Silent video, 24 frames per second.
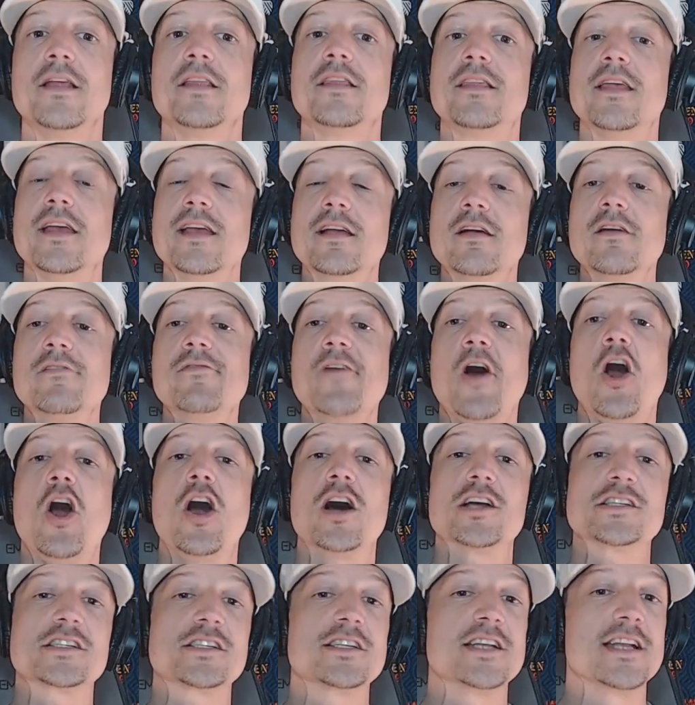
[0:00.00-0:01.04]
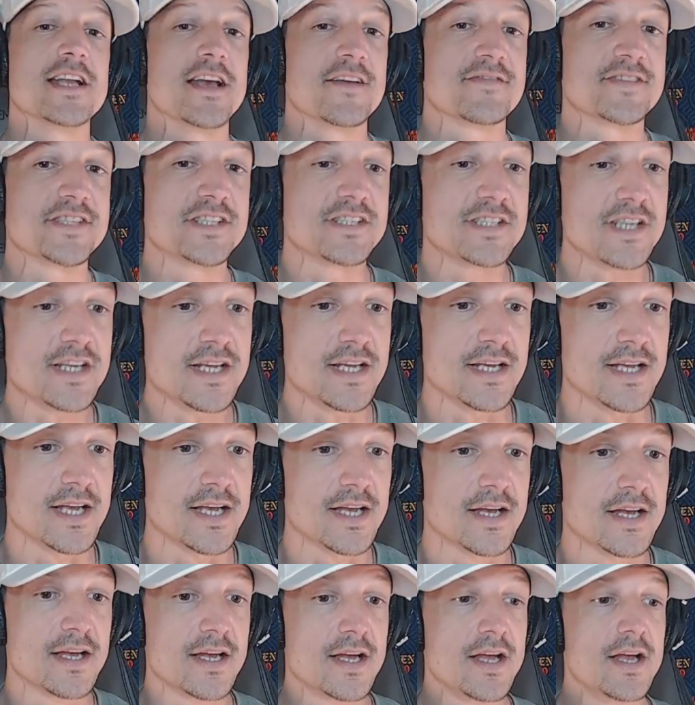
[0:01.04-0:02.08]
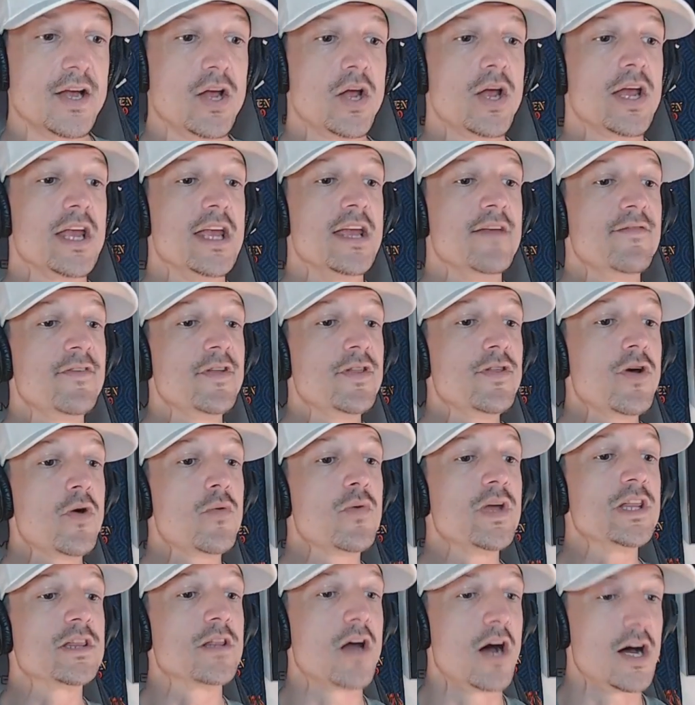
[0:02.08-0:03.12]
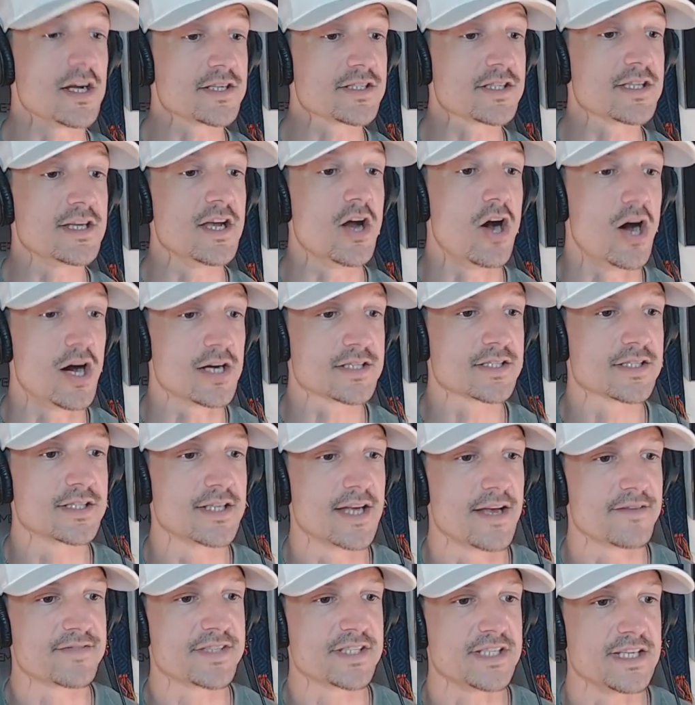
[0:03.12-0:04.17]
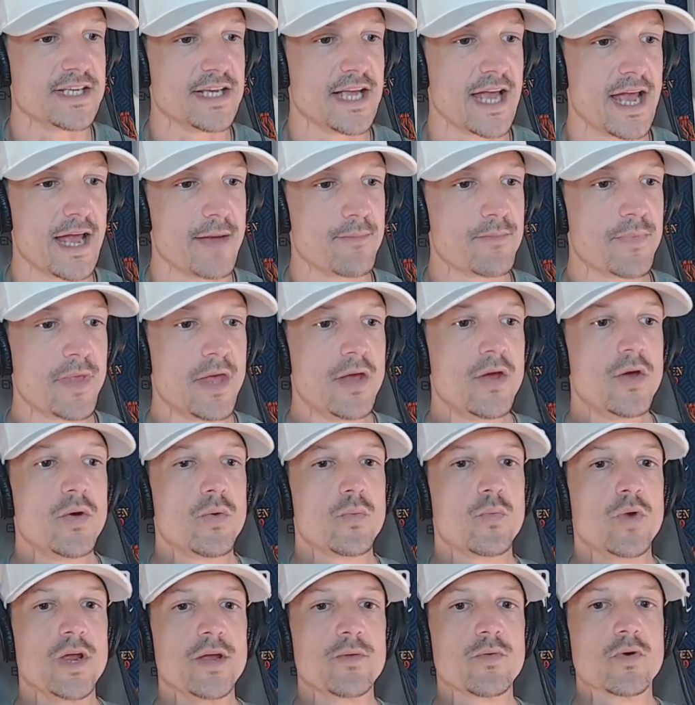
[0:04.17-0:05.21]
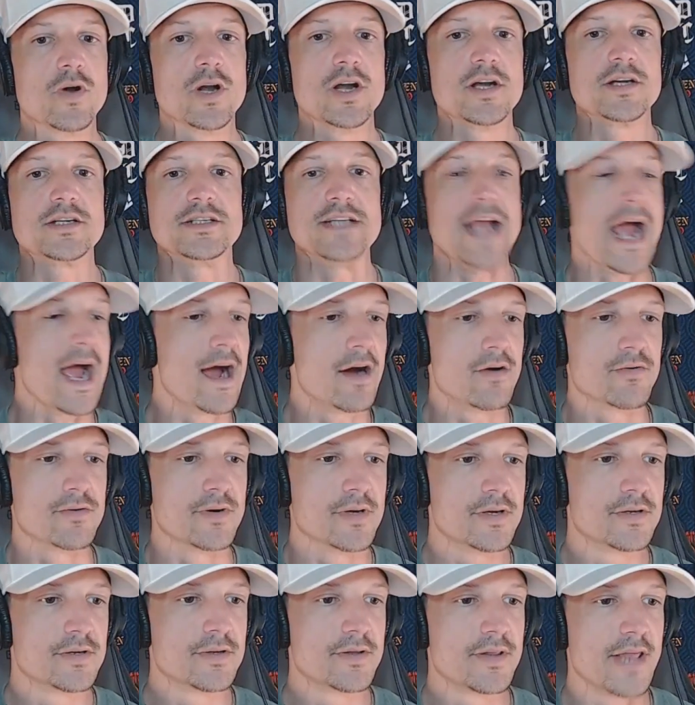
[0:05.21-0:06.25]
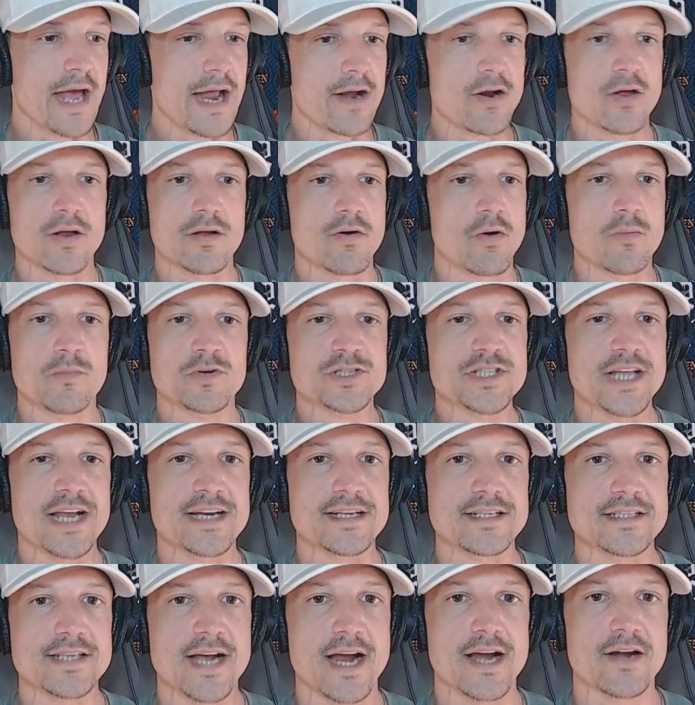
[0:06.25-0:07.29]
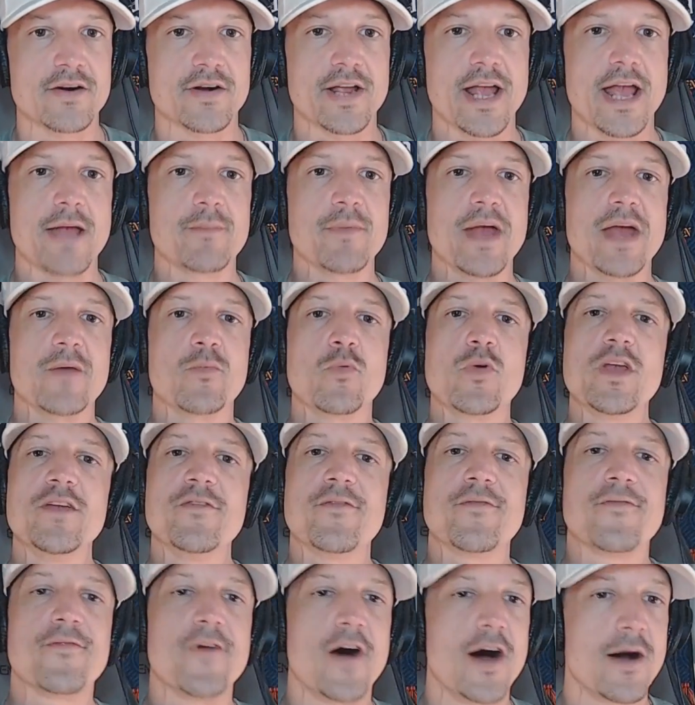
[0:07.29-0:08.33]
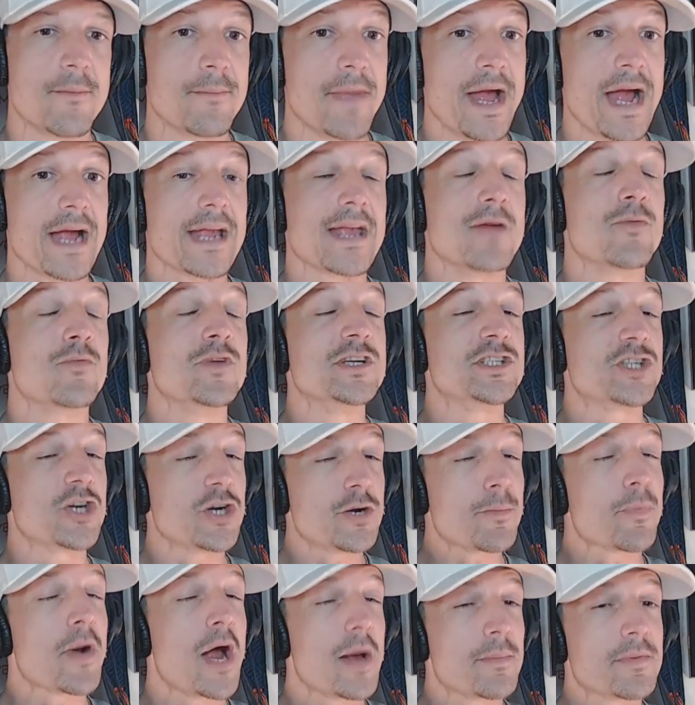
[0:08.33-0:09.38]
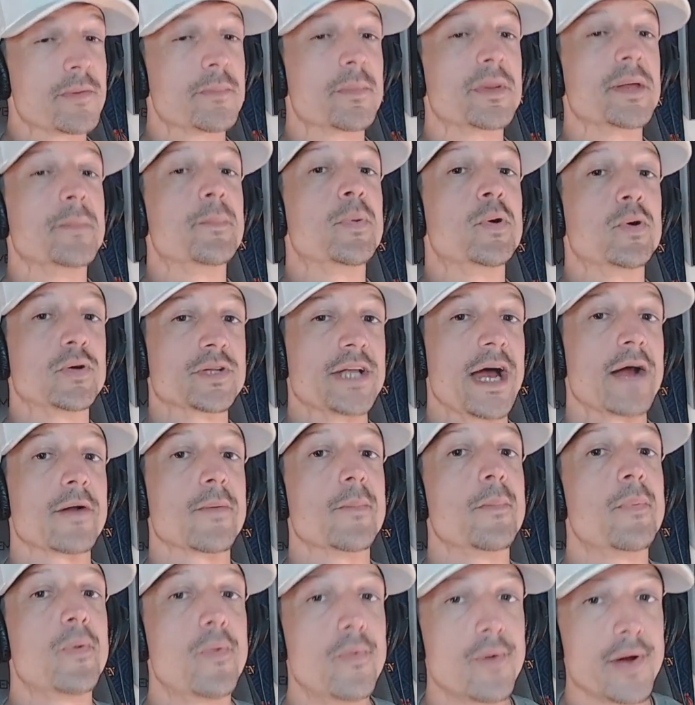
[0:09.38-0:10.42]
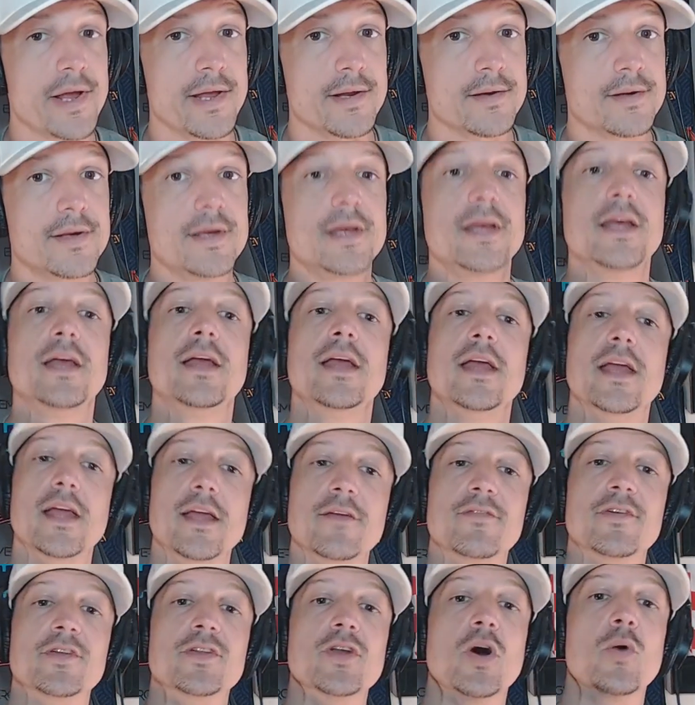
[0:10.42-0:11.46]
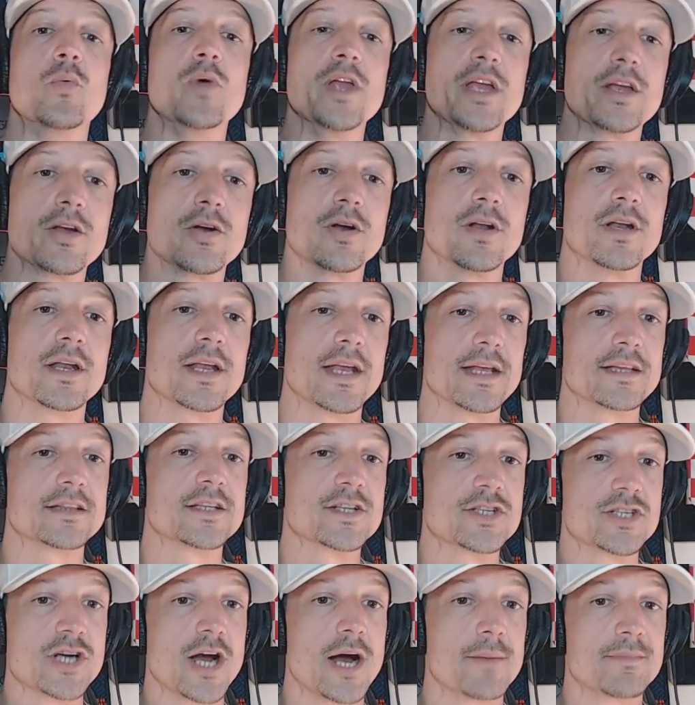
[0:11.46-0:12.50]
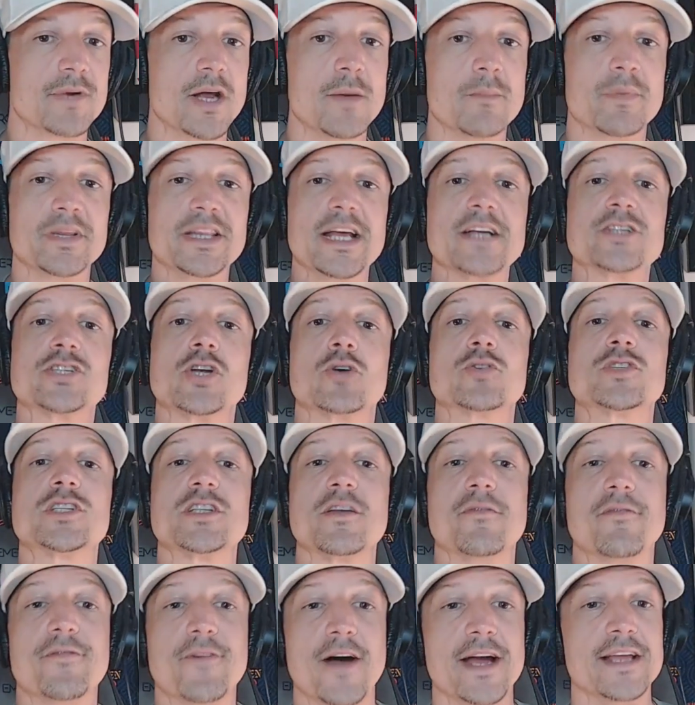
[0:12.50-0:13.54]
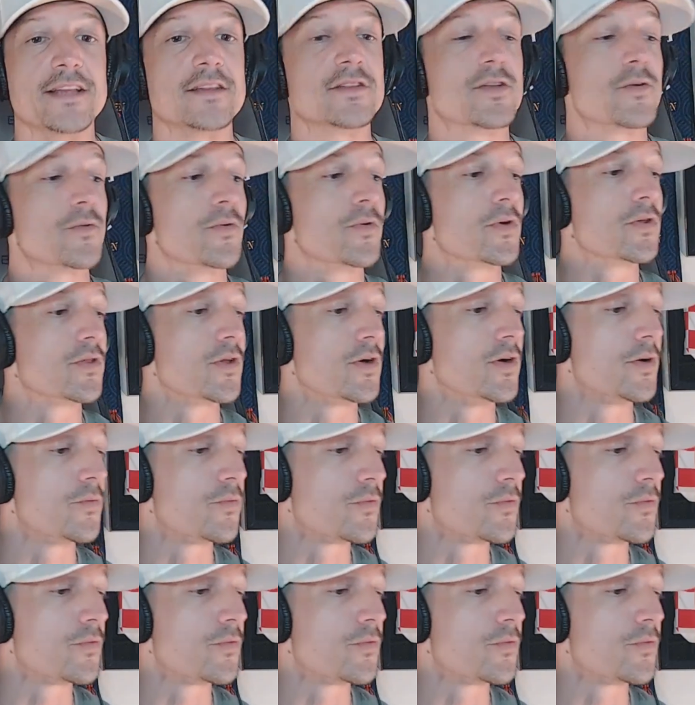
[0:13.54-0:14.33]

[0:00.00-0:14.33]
Think of Austin FC. Even though we lost the Austin FC game, we were down that almost that entire game, and we fought back, and we should have probably pulled out a point, even though we couldn't get the job done. But that shows the fight, the